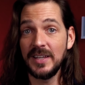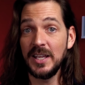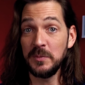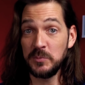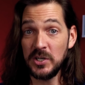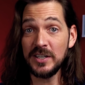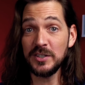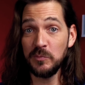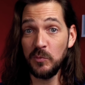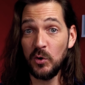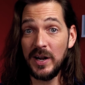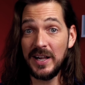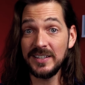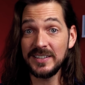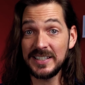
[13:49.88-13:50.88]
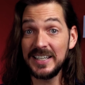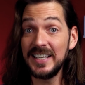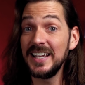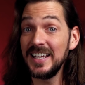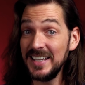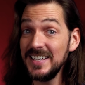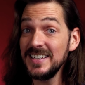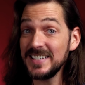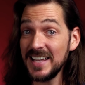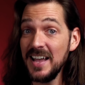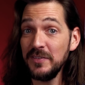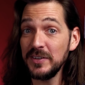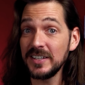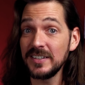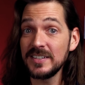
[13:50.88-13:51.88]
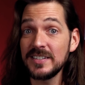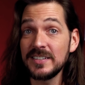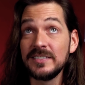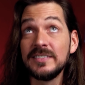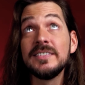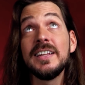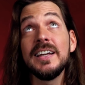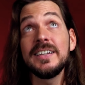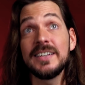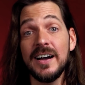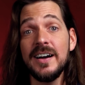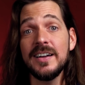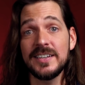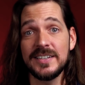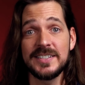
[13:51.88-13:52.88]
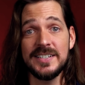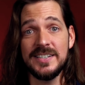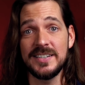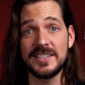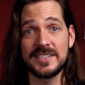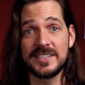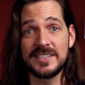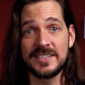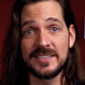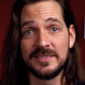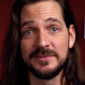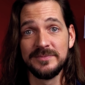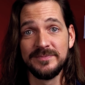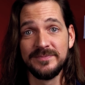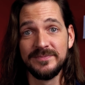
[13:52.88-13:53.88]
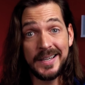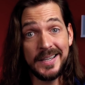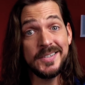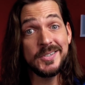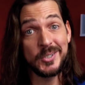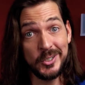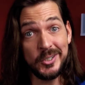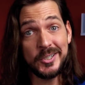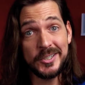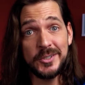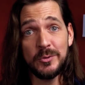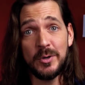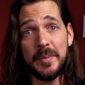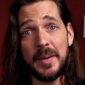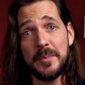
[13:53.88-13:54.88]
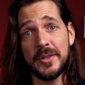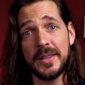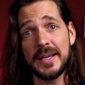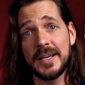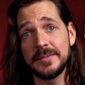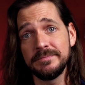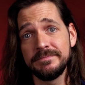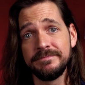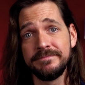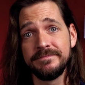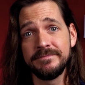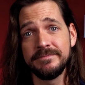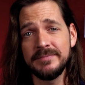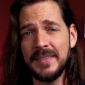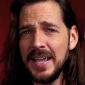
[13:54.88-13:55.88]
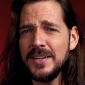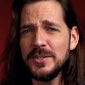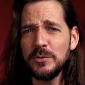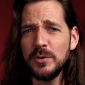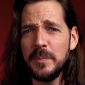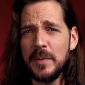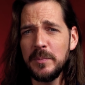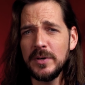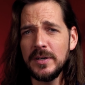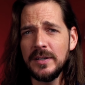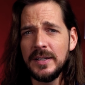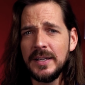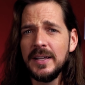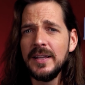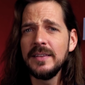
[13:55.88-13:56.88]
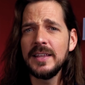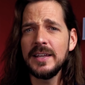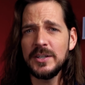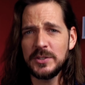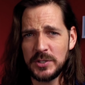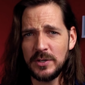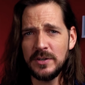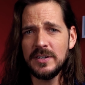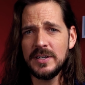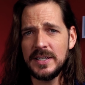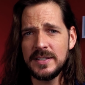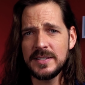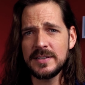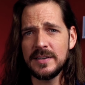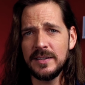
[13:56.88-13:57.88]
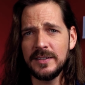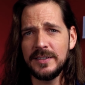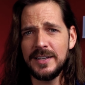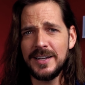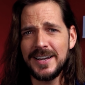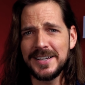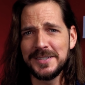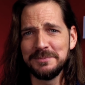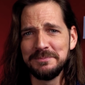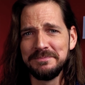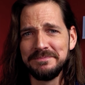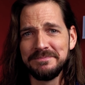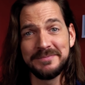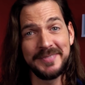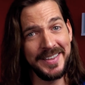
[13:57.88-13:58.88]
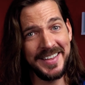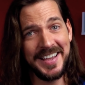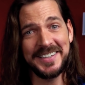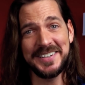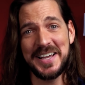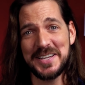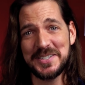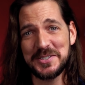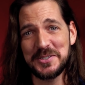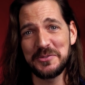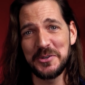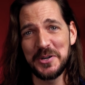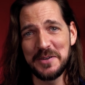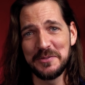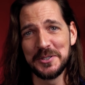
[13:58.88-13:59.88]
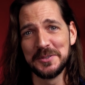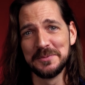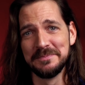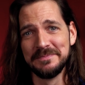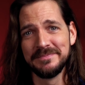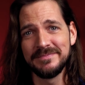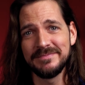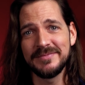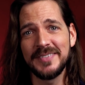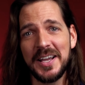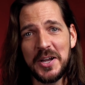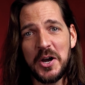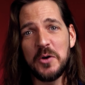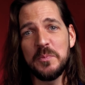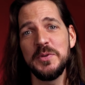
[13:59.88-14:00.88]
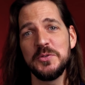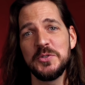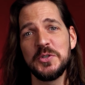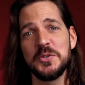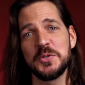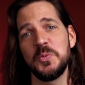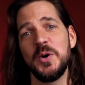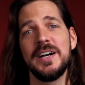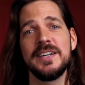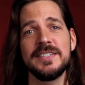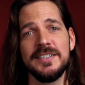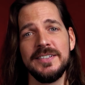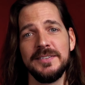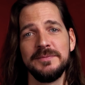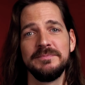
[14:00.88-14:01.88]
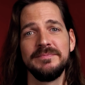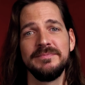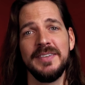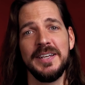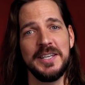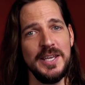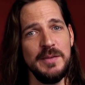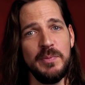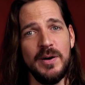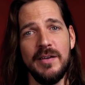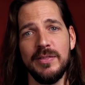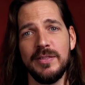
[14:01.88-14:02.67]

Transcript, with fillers: Objective morality is evidence that God exists. It's good to remember that, and to remember that eternity is on the line, and that lasts forever. I hope you choose wisely and keep on